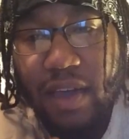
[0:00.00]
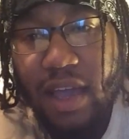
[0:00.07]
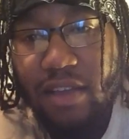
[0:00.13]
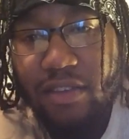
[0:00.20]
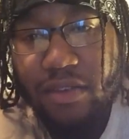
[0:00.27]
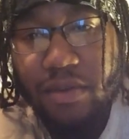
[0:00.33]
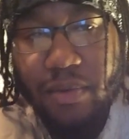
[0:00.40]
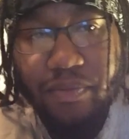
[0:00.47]

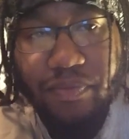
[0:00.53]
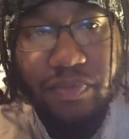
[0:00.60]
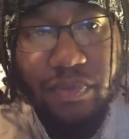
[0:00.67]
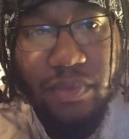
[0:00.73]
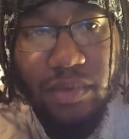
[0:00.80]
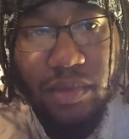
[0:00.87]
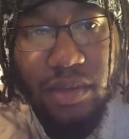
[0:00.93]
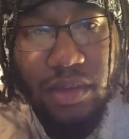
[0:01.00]
cancer.
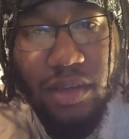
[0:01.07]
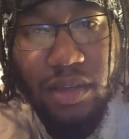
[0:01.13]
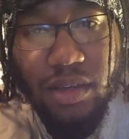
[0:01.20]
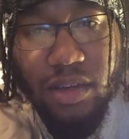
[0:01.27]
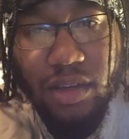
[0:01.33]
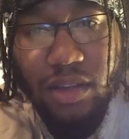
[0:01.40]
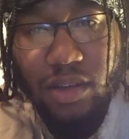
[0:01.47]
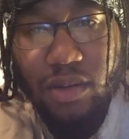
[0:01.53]

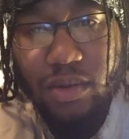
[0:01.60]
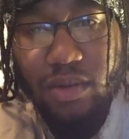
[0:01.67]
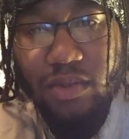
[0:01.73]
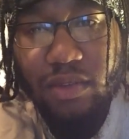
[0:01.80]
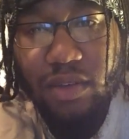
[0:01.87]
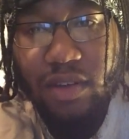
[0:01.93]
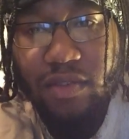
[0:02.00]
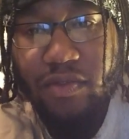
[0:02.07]
It's
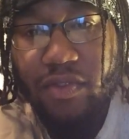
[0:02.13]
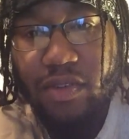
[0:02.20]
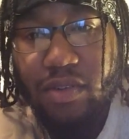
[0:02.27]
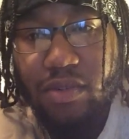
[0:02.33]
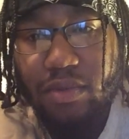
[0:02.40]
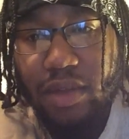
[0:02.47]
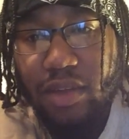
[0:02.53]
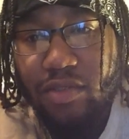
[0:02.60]
certain
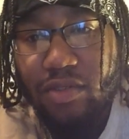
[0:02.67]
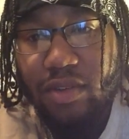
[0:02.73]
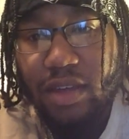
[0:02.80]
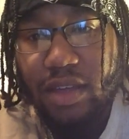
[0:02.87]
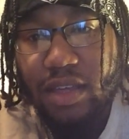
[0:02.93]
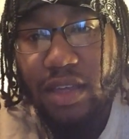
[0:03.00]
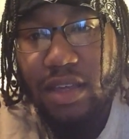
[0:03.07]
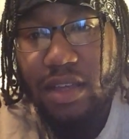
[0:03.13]
food that you
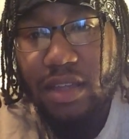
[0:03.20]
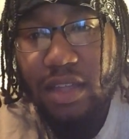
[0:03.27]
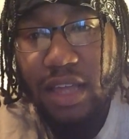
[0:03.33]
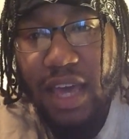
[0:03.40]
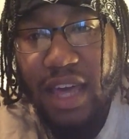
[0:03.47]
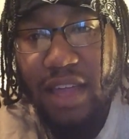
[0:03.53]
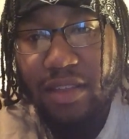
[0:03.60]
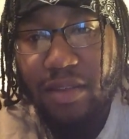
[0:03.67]
can eat
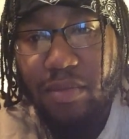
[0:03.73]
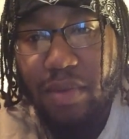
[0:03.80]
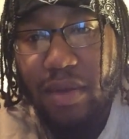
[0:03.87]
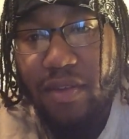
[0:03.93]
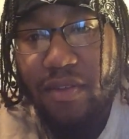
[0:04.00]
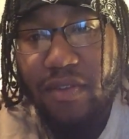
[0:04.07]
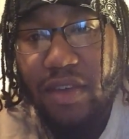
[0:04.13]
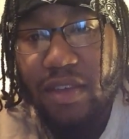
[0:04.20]
that has the
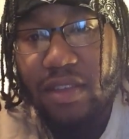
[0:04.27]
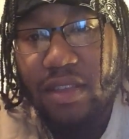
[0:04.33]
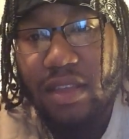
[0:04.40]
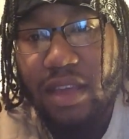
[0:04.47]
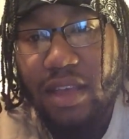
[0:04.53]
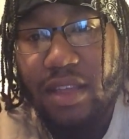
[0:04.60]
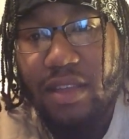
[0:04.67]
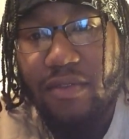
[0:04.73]
benefits
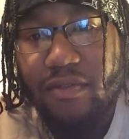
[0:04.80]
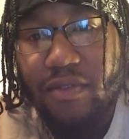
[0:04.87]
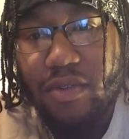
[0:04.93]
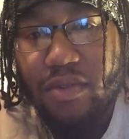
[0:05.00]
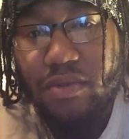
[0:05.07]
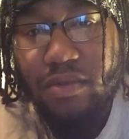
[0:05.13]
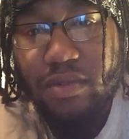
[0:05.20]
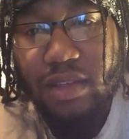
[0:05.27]
in the
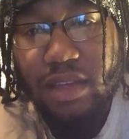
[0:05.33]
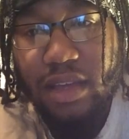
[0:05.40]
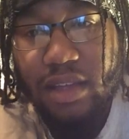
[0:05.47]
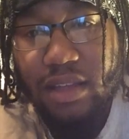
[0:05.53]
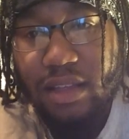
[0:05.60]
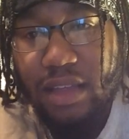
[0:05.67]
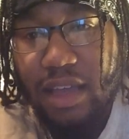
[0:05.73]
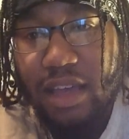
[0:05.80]
food
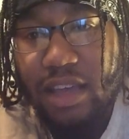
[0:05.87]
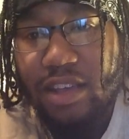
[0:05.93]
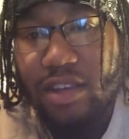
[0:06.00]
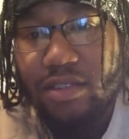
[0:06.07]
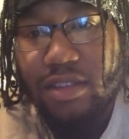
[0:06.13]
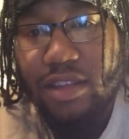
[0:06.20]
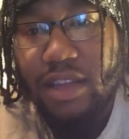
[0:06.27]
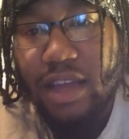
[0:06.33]
that
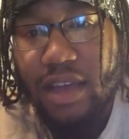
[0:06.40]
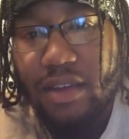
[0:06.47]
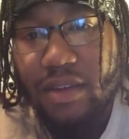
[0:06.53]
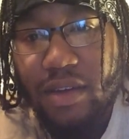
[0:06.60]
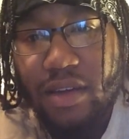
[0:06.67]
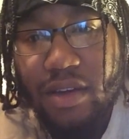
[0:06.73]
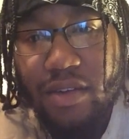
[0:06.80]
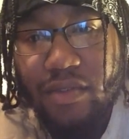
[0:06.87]
cures it. Like,
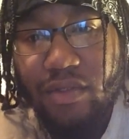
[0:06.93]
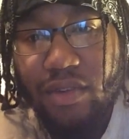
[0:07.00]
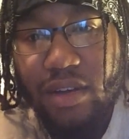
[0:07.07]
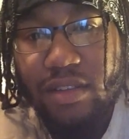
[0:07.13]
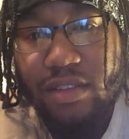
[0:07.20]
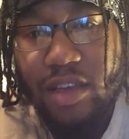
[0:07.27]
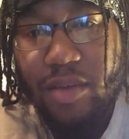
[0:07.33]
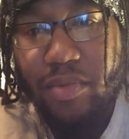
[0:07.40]
for
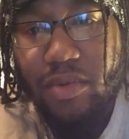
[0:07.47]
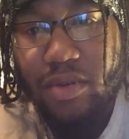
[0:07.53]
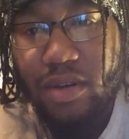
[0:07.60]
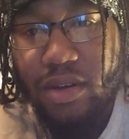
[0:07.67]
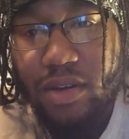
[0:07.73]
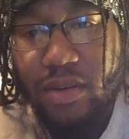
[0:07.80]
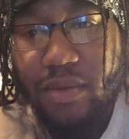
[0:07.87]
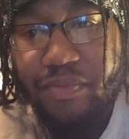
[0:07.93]

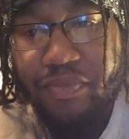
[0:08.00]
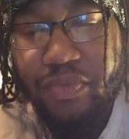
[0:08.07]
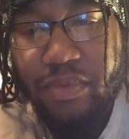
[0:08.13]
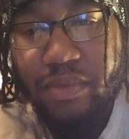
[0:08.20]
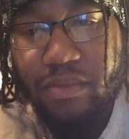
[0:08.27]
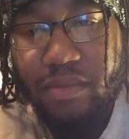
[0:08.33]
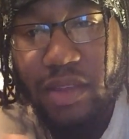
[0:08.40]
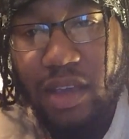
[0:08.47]
example,
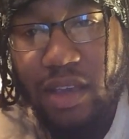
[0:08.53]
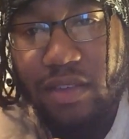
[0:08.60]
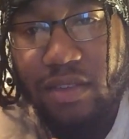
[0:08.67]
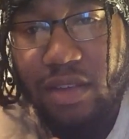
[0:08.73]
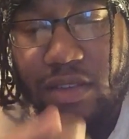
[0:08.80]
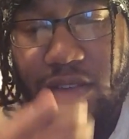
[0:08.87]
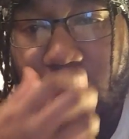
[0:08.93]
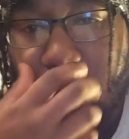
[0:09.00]
it's
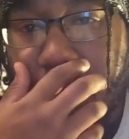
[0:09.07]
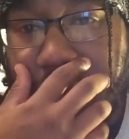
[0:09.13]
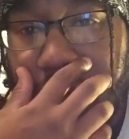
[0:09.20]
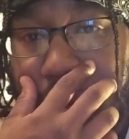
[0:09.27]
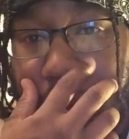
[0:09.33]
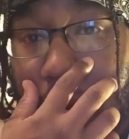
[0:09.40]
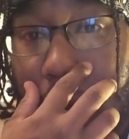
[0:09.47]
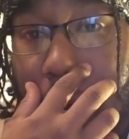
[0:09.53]
a certain
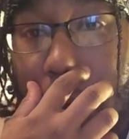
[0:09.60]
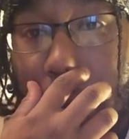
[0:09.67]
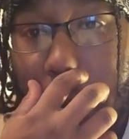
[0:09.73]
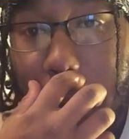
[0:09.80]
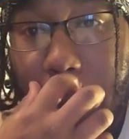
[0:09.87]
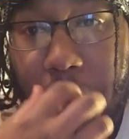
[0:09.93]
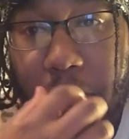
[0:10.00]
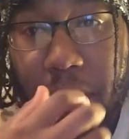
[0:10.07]
type of
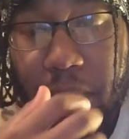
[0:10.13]
almond